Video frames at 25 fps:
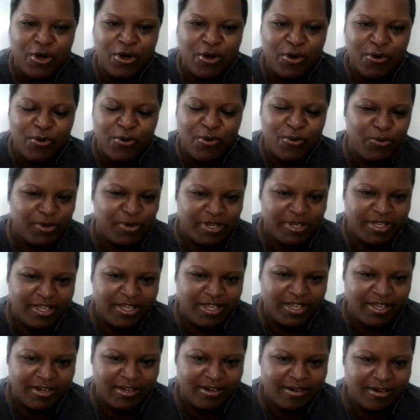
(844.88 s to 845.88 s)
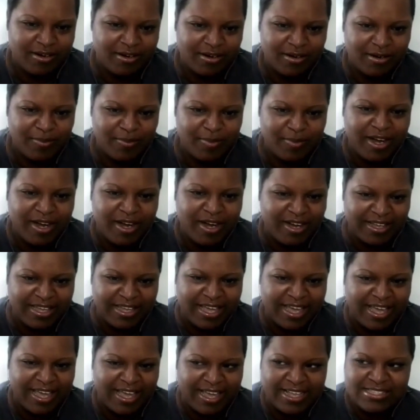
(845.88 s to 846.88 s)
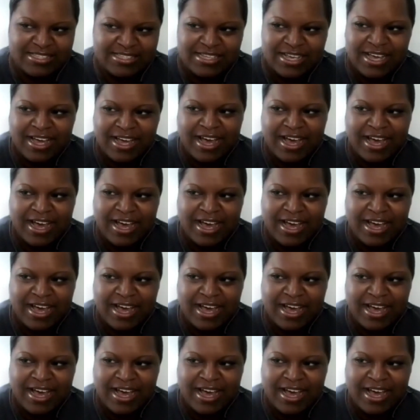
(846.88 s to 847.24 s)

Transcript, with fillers: gold in her podcast.